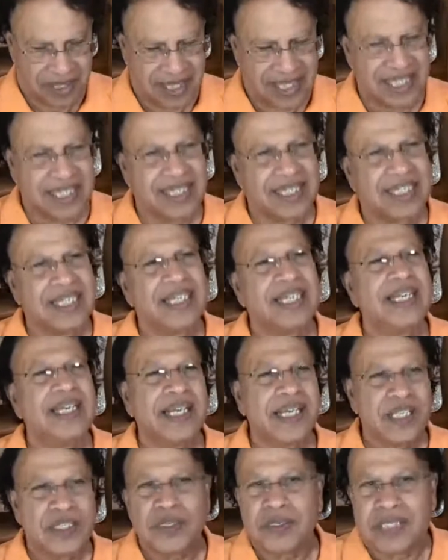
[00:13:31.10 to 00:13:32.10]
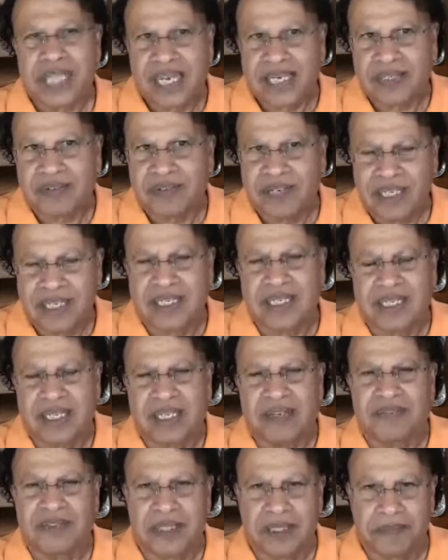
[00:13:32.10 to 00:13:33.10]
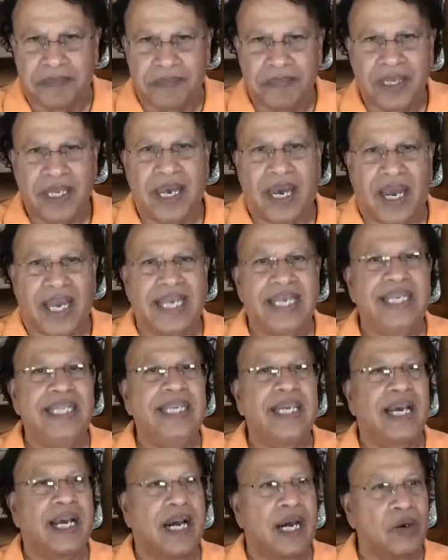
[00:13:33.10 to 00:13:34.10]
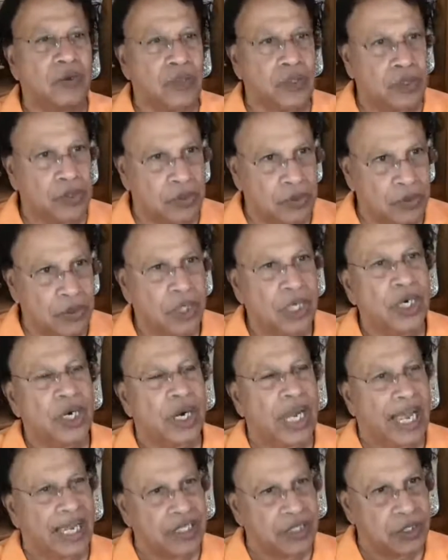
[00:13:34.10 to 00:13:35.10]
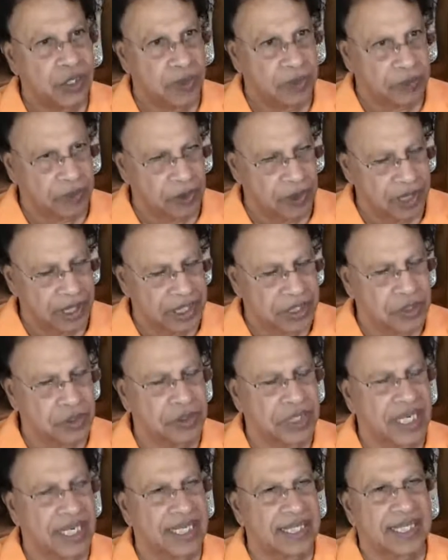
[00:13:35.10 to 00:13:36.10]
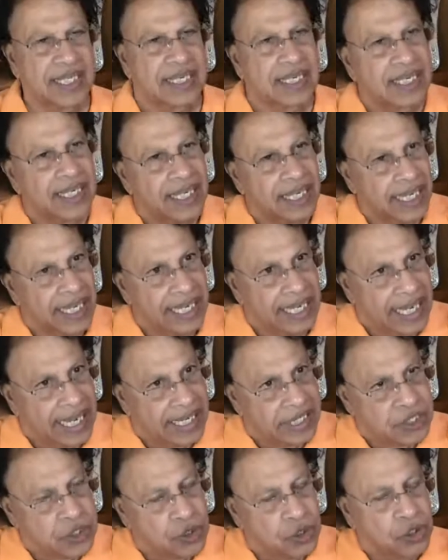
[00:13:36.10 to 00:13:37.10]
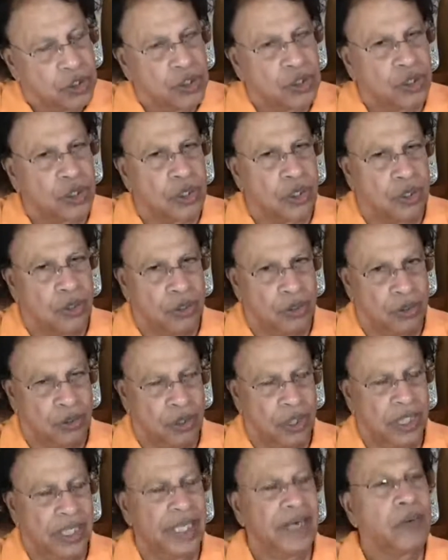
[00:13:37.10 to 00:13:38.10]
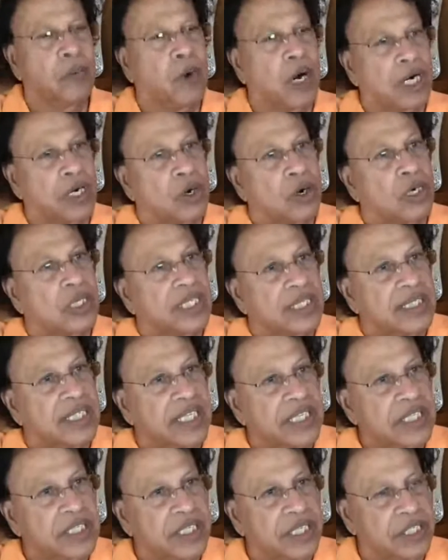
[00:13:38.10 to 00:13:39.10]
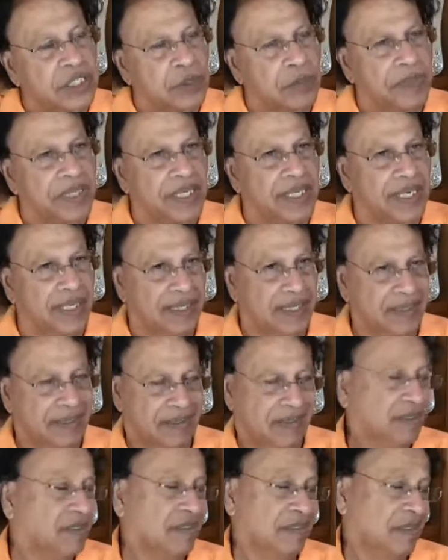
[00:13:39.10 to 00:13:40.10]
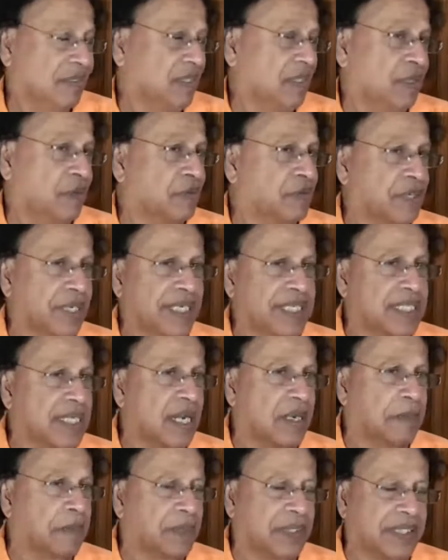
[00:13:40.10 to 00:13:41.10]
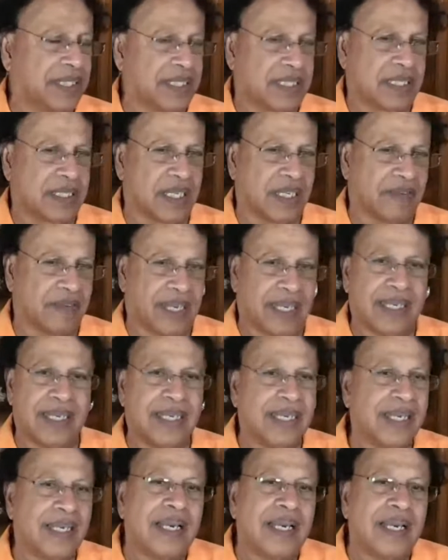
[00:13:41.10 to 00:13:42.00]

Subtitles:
clearly, so that will give them idea how to actually pull it together. And as you grow, what all the things need to be done. For example, just to give a